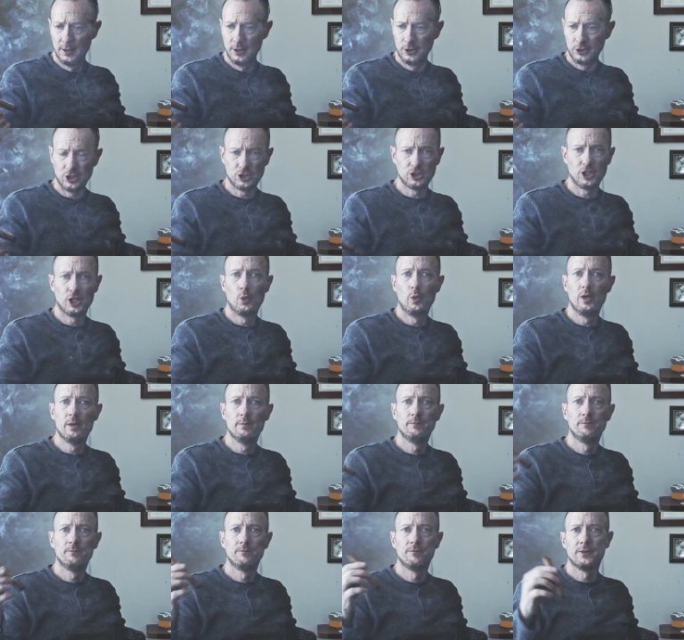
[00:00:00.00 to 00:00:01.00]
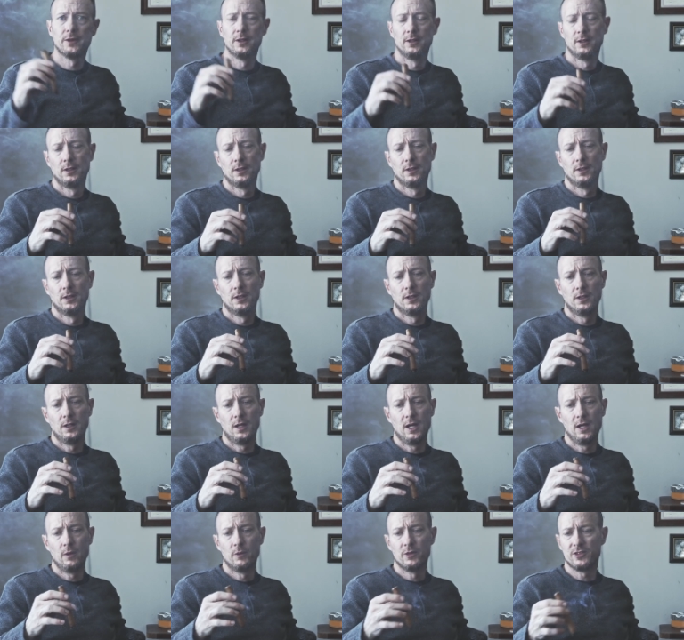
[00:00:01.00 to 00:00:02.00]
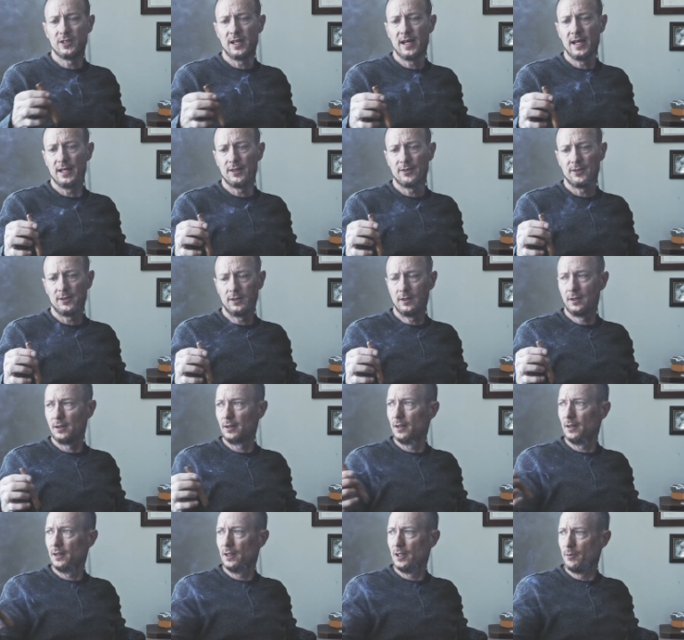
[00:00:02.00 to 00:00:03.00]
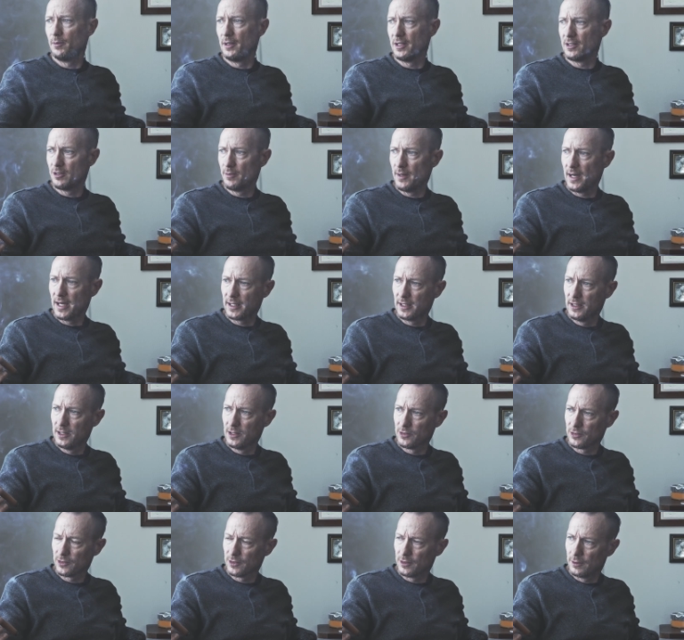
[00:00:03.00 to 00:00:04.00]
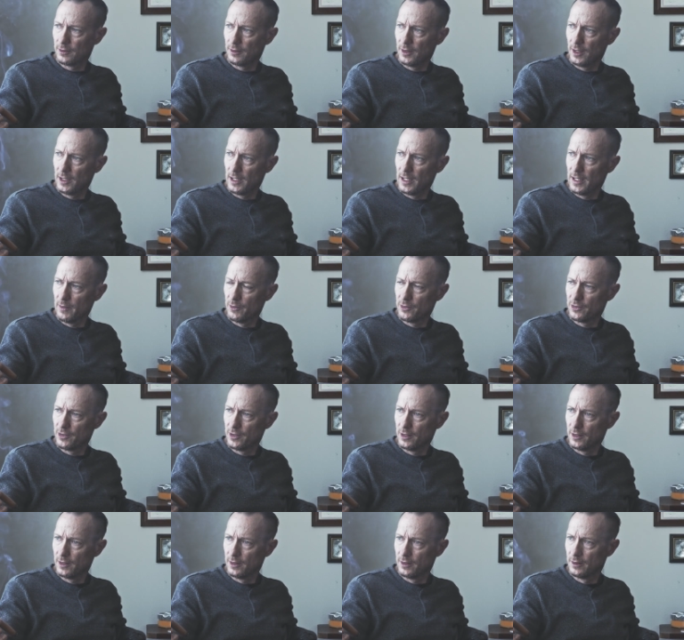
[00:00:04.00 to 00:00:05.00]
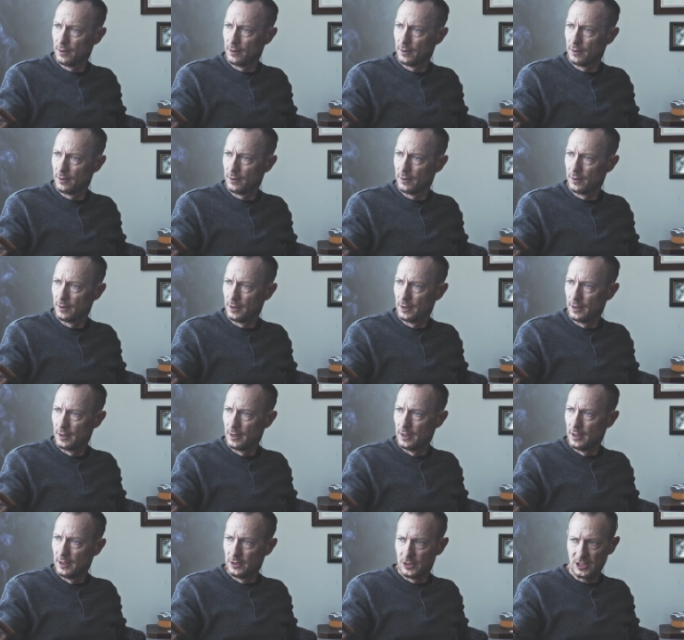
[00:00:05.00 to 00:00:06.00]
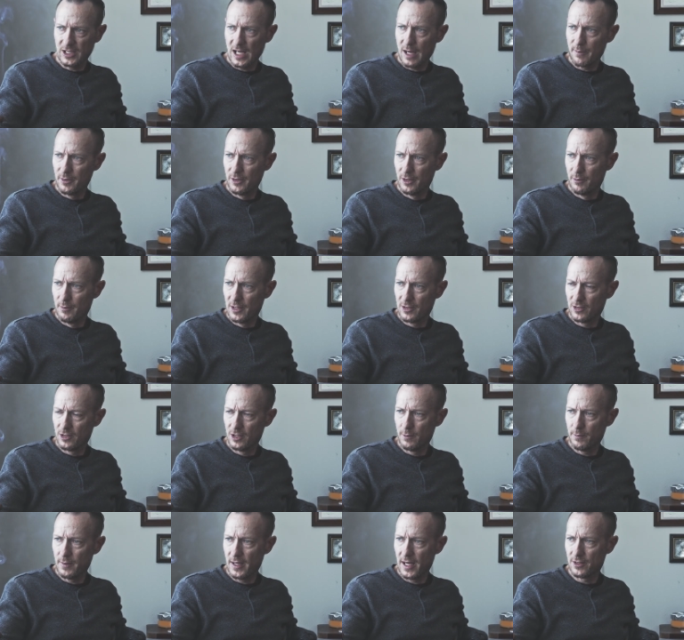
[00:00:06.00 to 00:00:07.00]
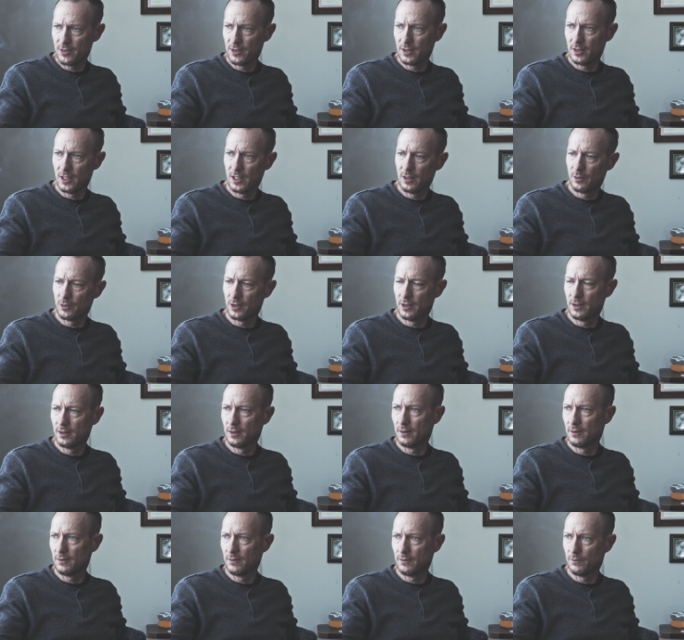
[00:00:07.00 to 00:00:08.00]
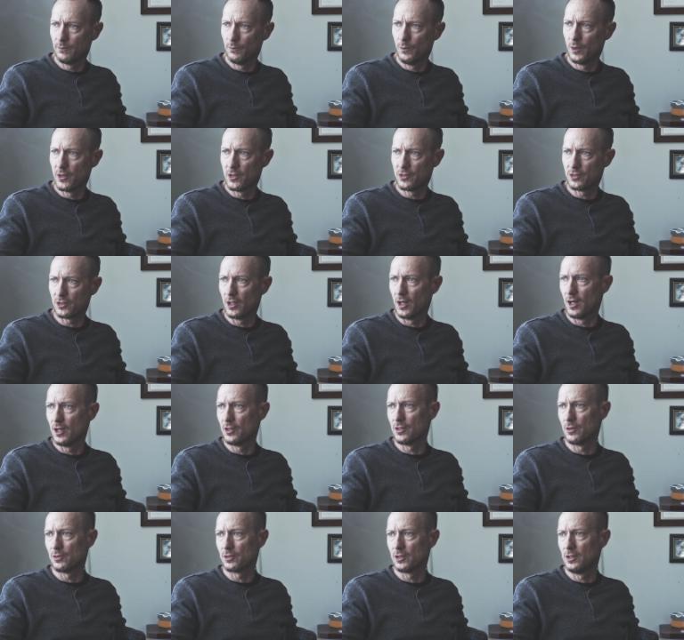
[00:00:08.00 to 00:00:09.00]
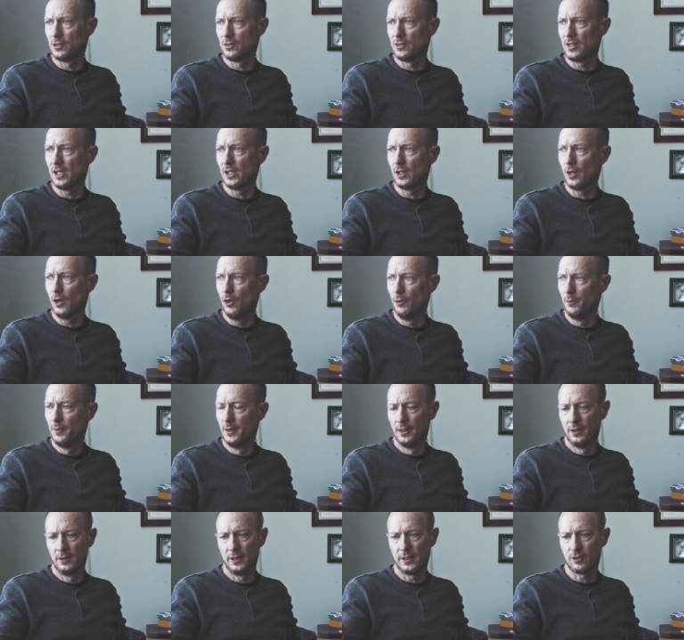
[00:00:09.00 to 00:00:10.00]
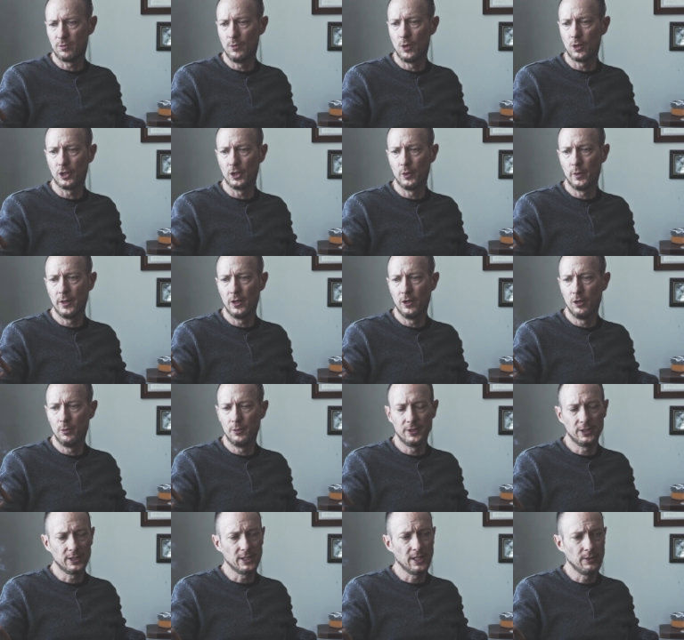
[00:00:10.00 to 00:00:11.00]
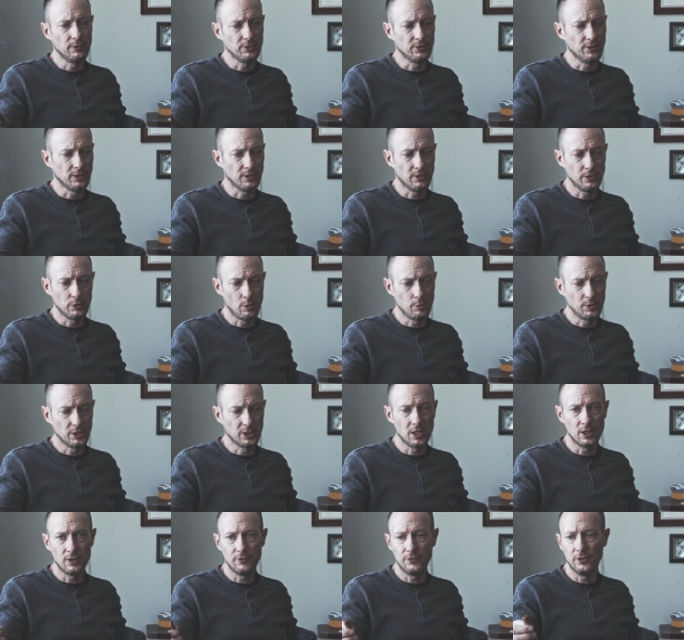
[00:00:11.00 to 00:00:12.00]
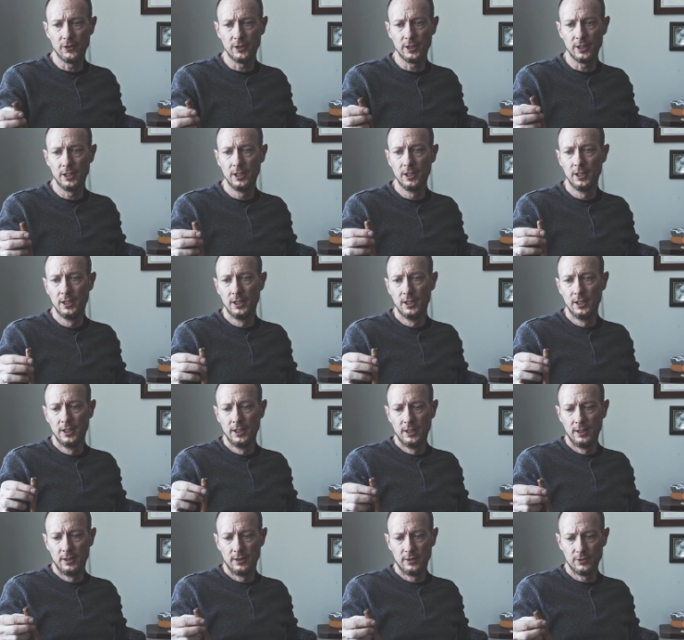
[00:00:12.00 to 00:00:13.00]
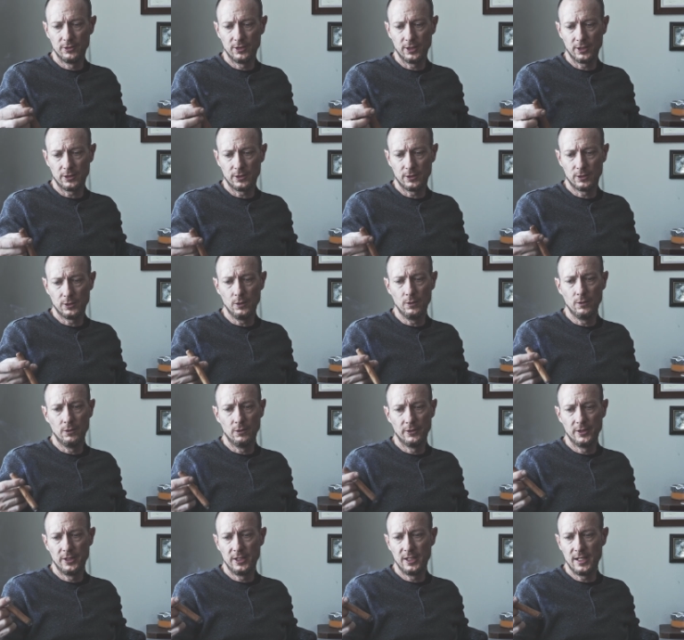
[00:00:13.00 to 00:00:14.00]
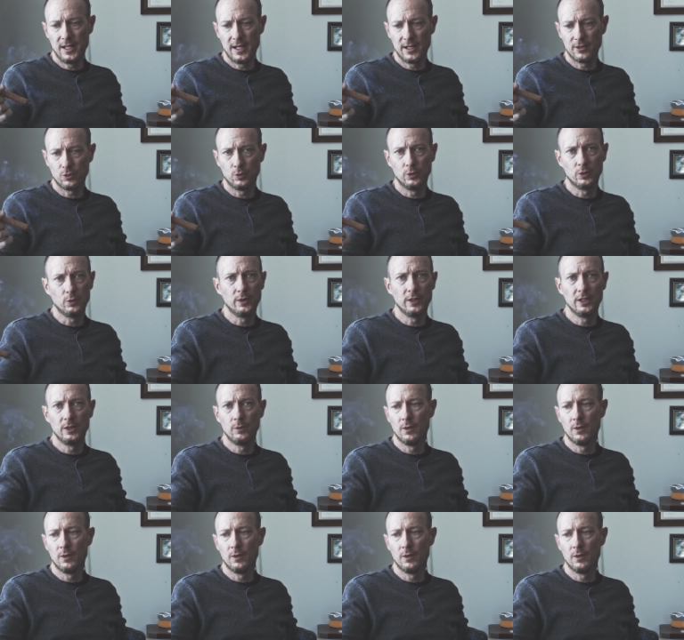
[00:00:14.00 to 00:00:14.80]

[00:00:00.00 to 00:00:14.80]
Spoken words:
just on a whim. I was at my tobacconist, and I was just happened to mention in passing that I was one of the cigars I was gonna take home, like smoke on the way home, and the guy was like, "Oh, do you want me to cut it for you?" And I was like, "Cool." And then he asked what way he